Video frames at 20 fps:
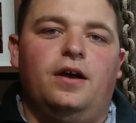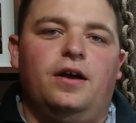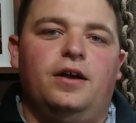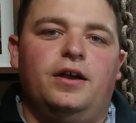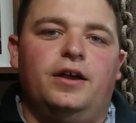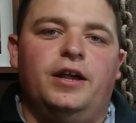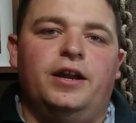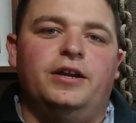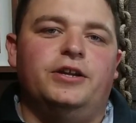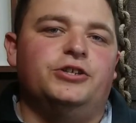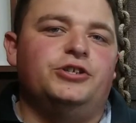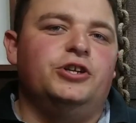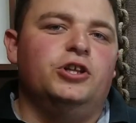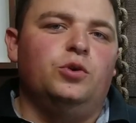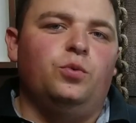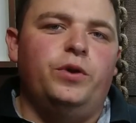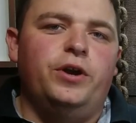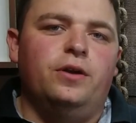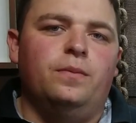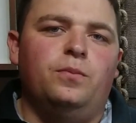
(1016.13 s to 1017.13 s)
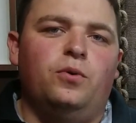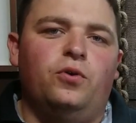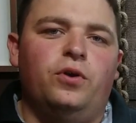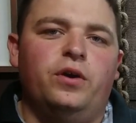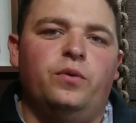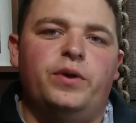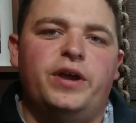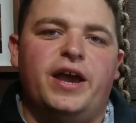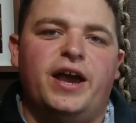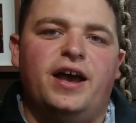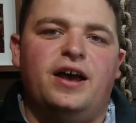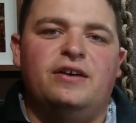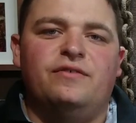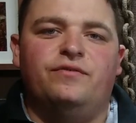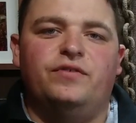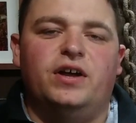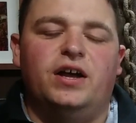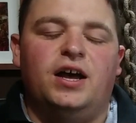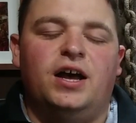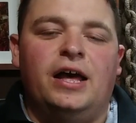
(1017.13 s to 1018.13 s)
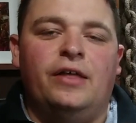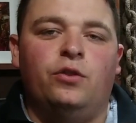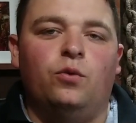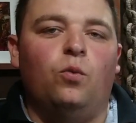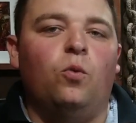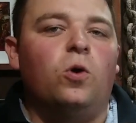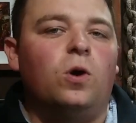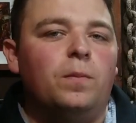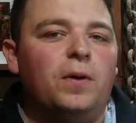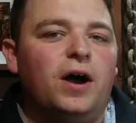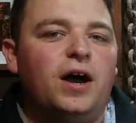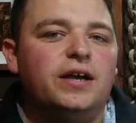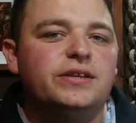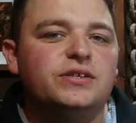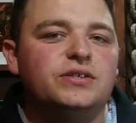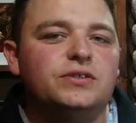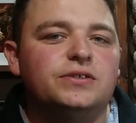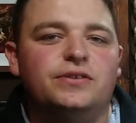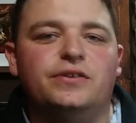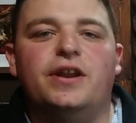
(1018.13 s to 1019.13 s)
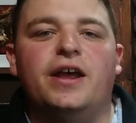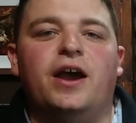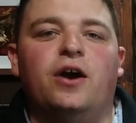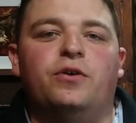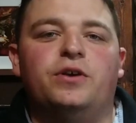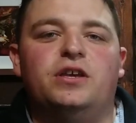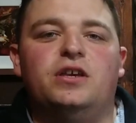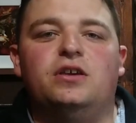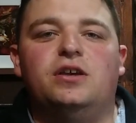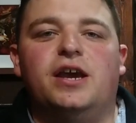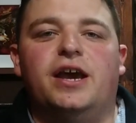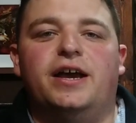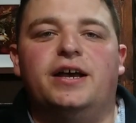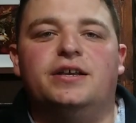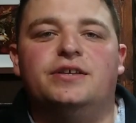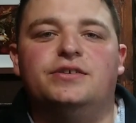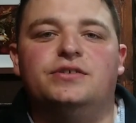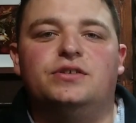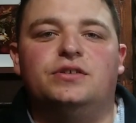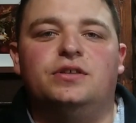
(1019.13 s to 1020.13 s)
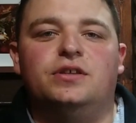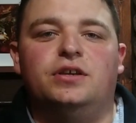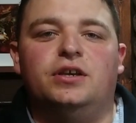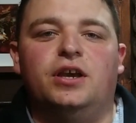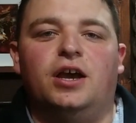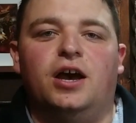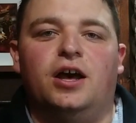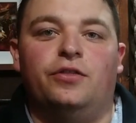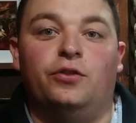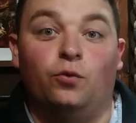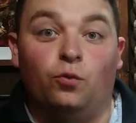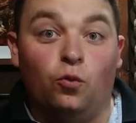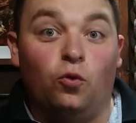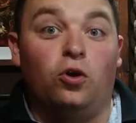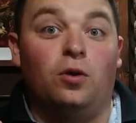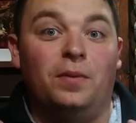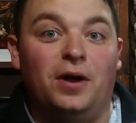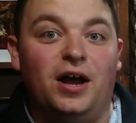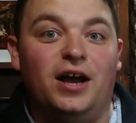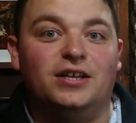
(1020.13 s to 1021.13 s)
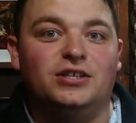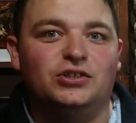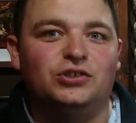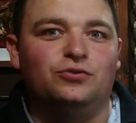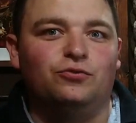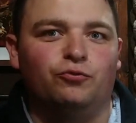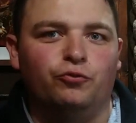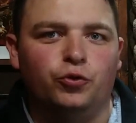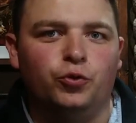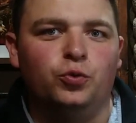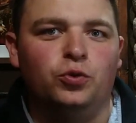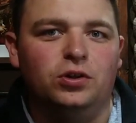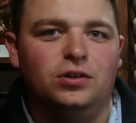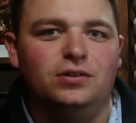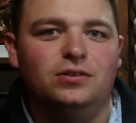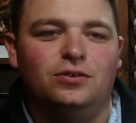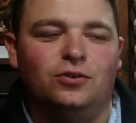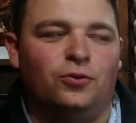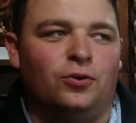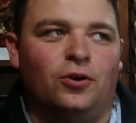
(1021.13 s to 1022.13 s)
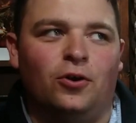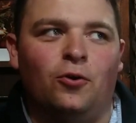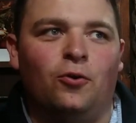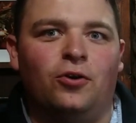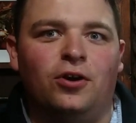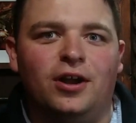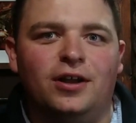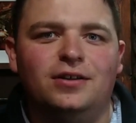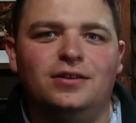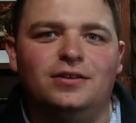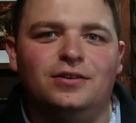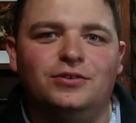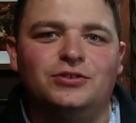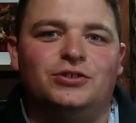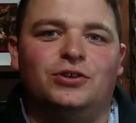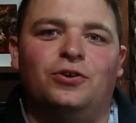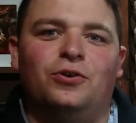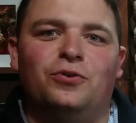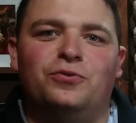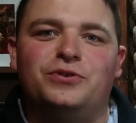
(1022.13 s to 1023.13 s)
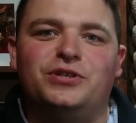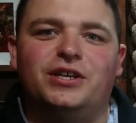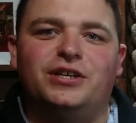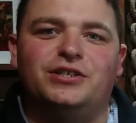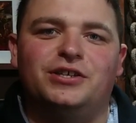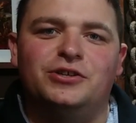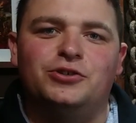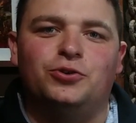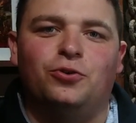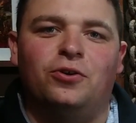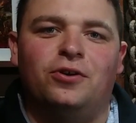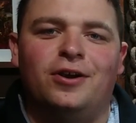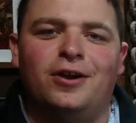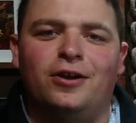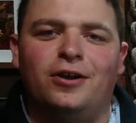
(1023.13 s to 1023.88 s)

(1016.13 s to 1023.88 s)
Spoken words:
in addition to the Weird Boy, we have the War Boss. Now, he has the War Boss rule, or aura. So, 6-inch aura,